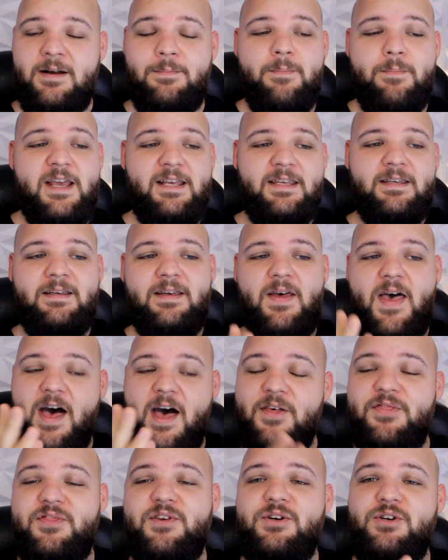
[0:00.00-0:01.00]
And making
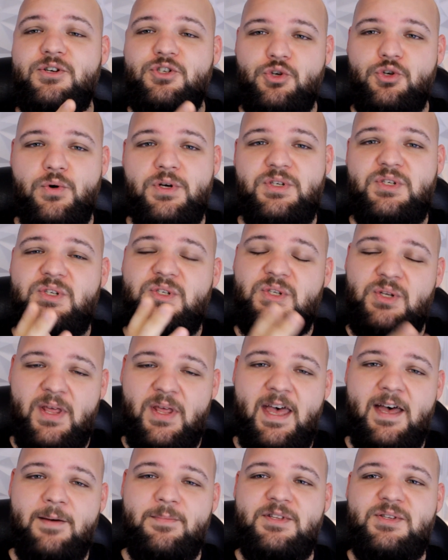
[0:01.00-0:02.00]
healthier choices and
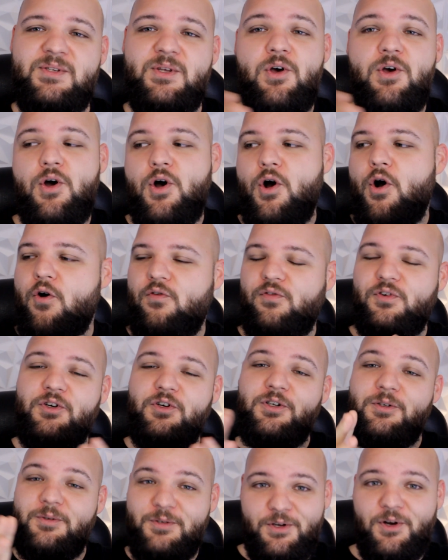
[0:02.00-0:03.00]
habits
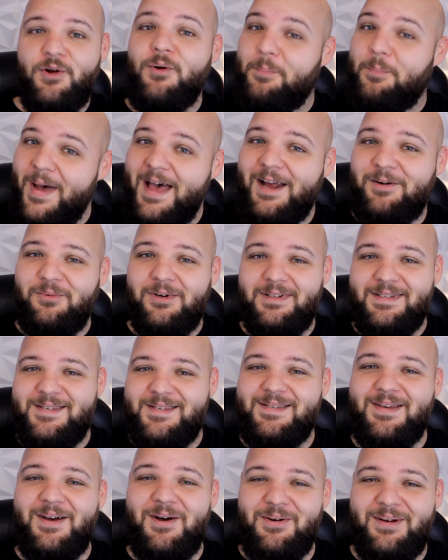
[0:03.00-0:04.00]
over, bad
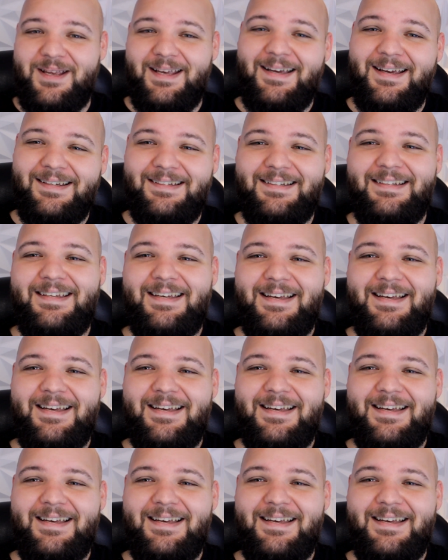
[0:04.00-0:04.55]
ones, okay?